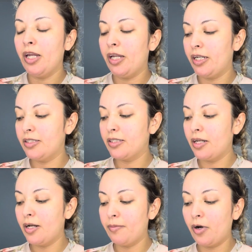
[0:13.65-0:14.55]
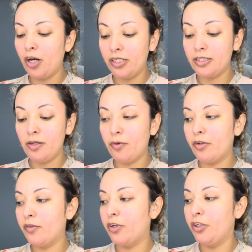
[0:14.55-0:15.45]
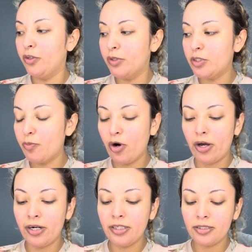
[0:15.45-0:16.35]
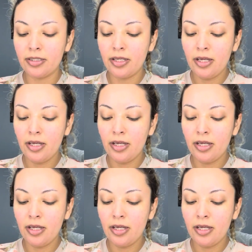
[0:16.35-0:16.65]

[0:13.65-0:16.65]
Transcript: It's honestly one of their newest products.